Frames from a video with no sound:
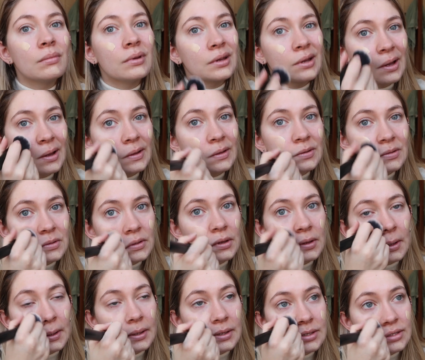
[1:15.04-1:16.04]
because
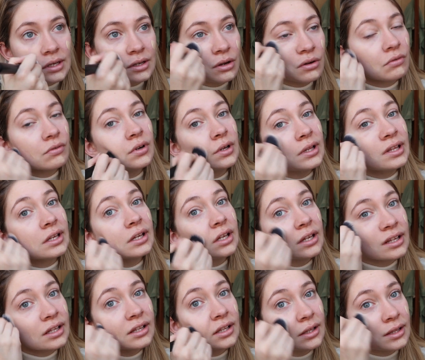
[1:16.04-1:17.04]
it is like a
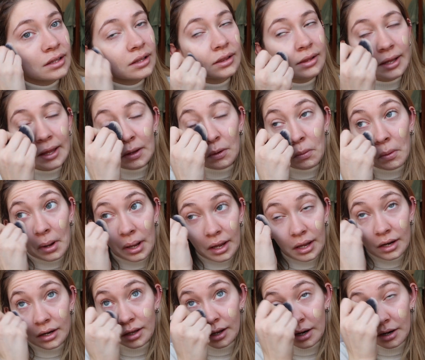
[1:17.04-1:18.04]
really
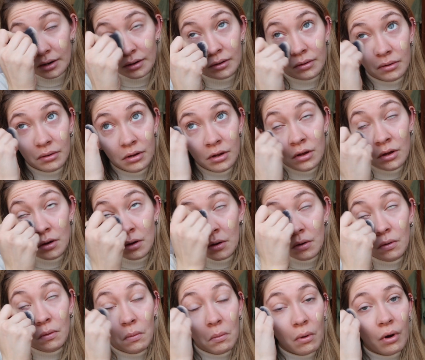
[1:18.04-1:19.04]
lightweight kind of
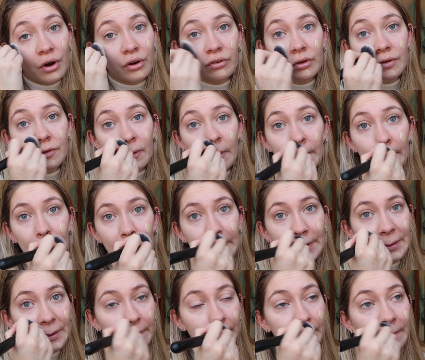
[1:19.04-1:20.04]
watery
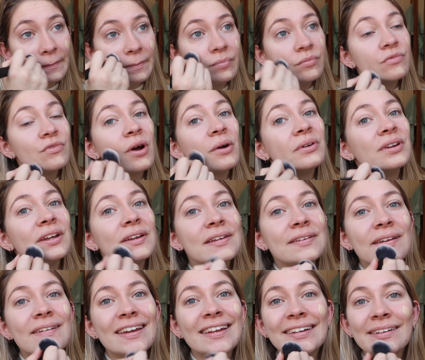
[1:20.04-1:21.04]

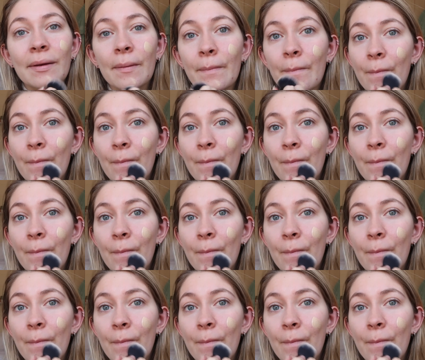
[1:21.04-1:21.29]
foundation.